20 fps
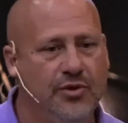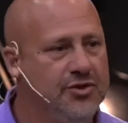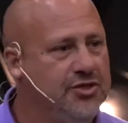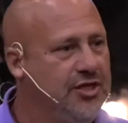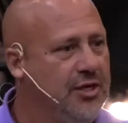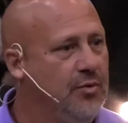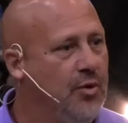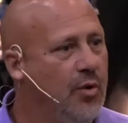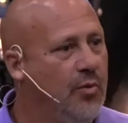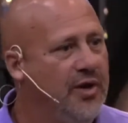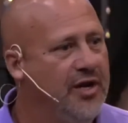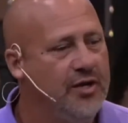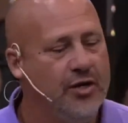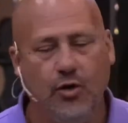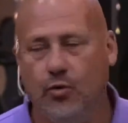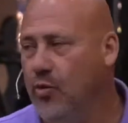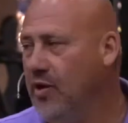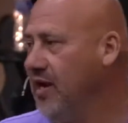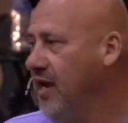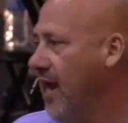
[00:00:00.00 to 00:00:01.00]
see what we can do.
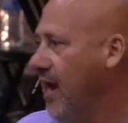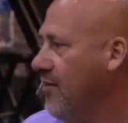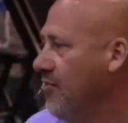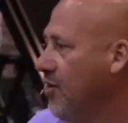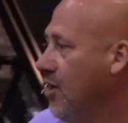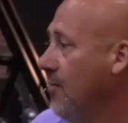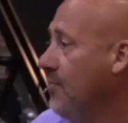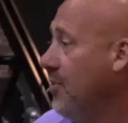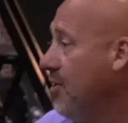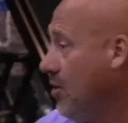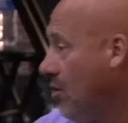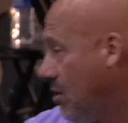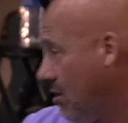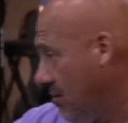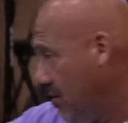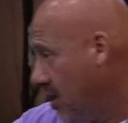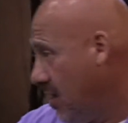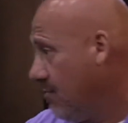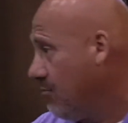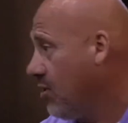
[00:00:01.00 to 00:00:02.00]
We gathered up a tarp.
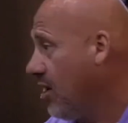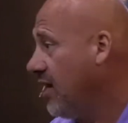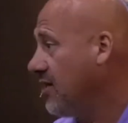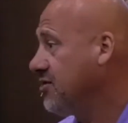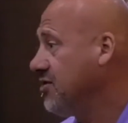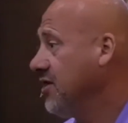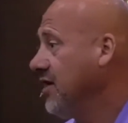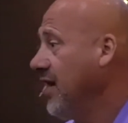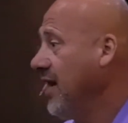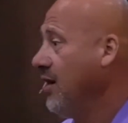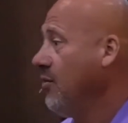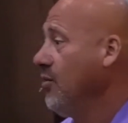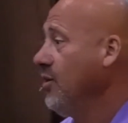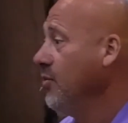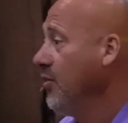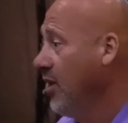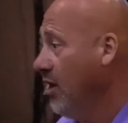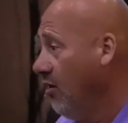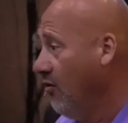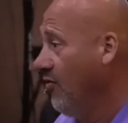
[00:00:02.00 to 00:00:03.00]
Bryson and I, we
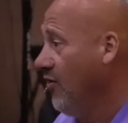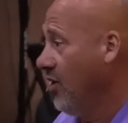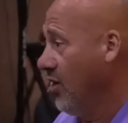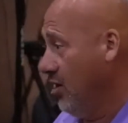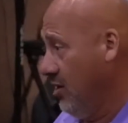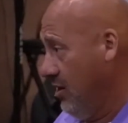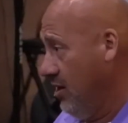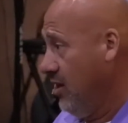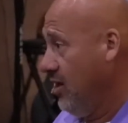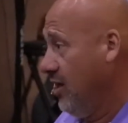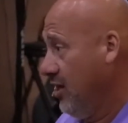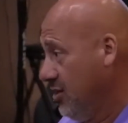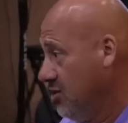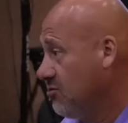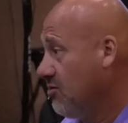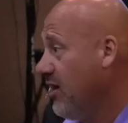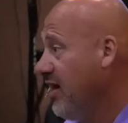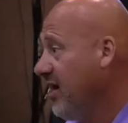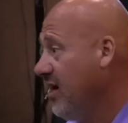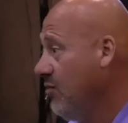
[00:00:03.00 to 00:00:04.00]
went over there, and it was
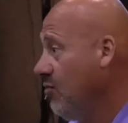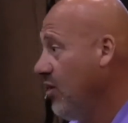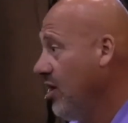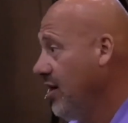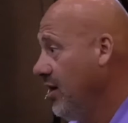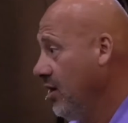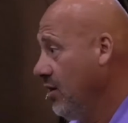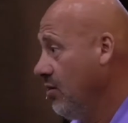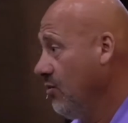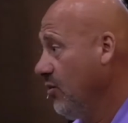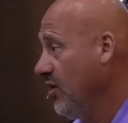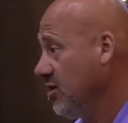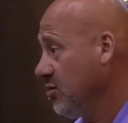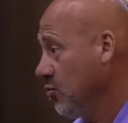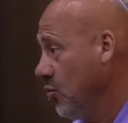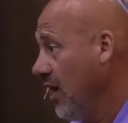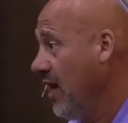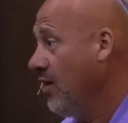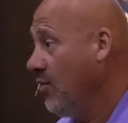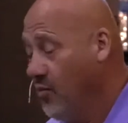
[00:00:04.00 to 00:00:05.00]
raining, wasn't it? We was
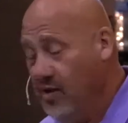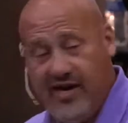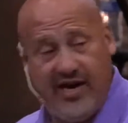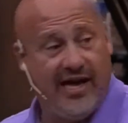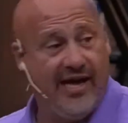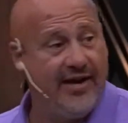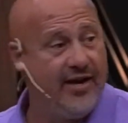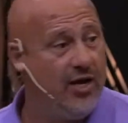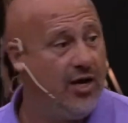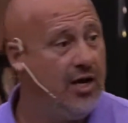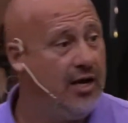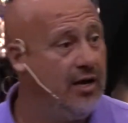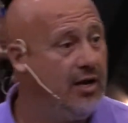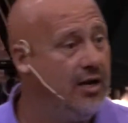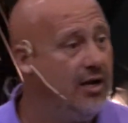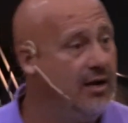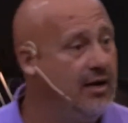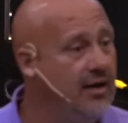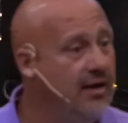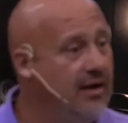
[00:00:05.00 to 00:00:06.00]
wet when we got done.
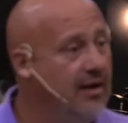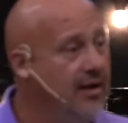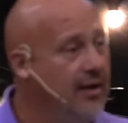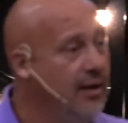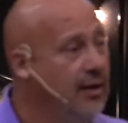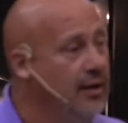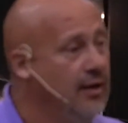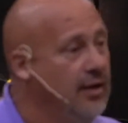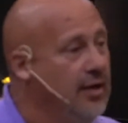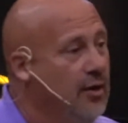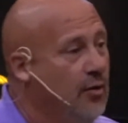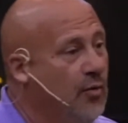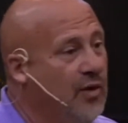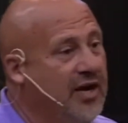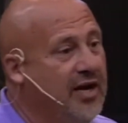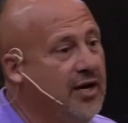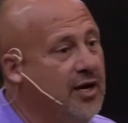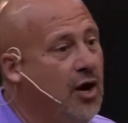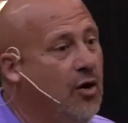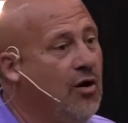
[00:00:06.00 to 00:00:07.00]
We
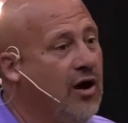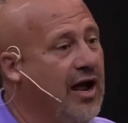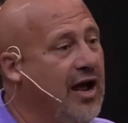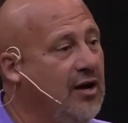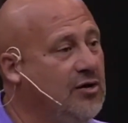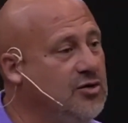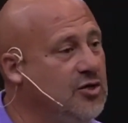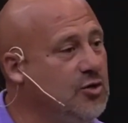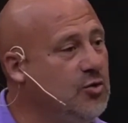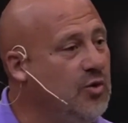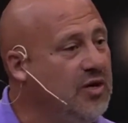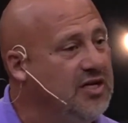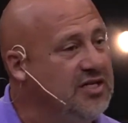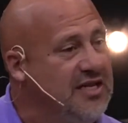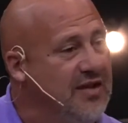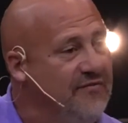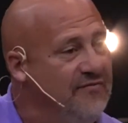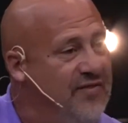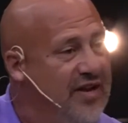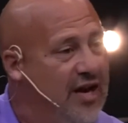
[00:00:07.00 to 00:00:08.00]
didn't know our house was
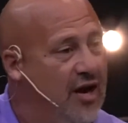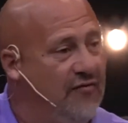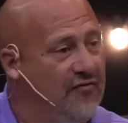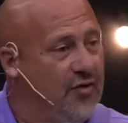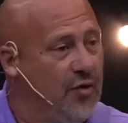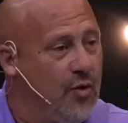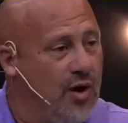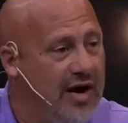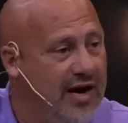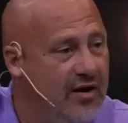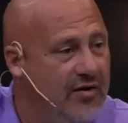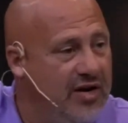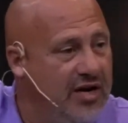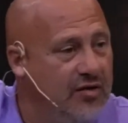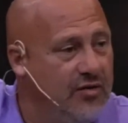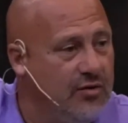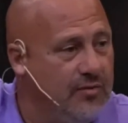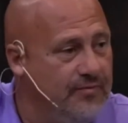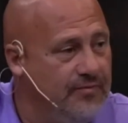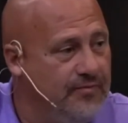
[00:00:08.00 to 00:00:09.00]
27 feet off the ground either.